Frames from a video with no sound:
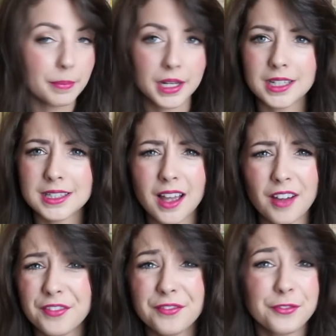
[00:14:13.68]
Because
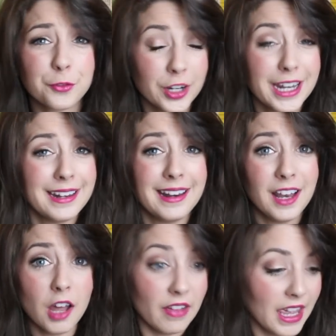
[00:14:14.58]
I
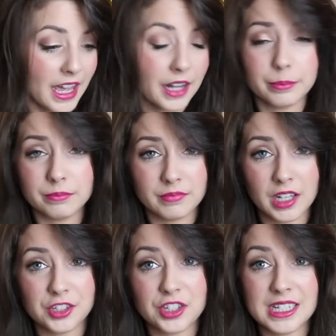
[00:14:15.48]
friggin' love it and
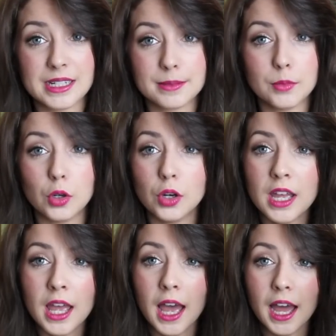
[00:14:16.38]
I just need some more.
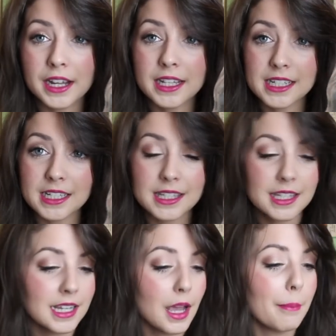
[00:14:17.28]
And it is
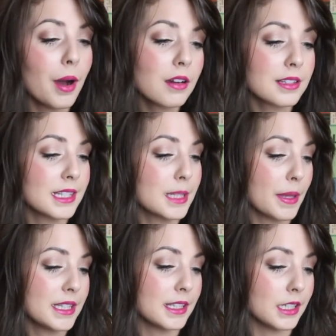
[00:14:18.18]
the Marks &
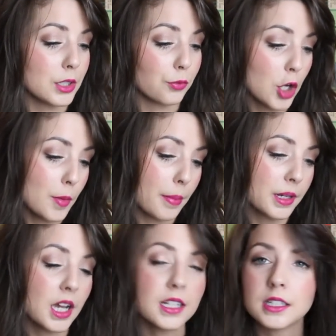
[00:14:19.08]
Spencer's
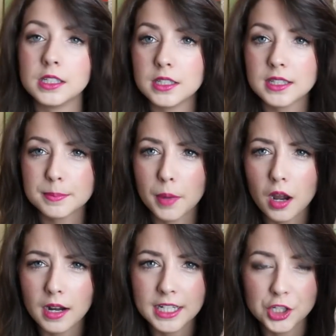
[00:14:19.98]
Rhubarb & Custard
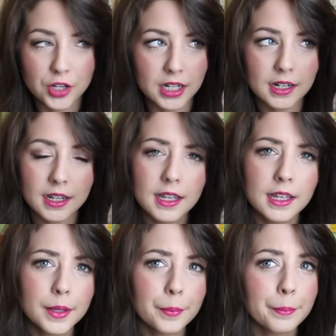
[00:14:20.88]
Sparkling Drink.
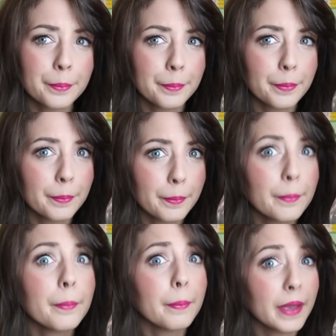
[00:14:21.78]

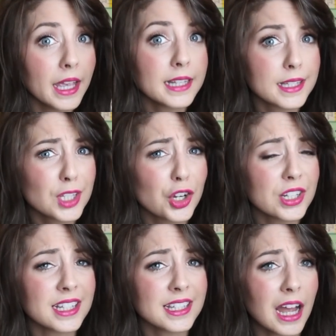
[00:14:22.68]
It's as good
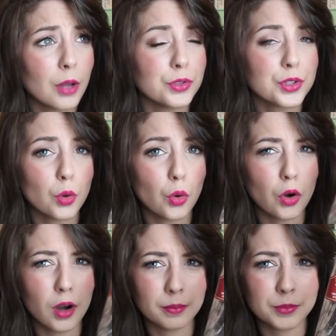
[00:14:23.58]
as it sounds,
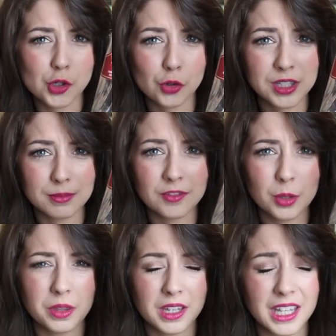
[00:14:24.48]
or I'm sure some of
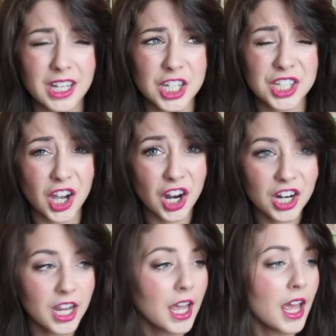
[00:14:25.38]
you are thinking, yuck.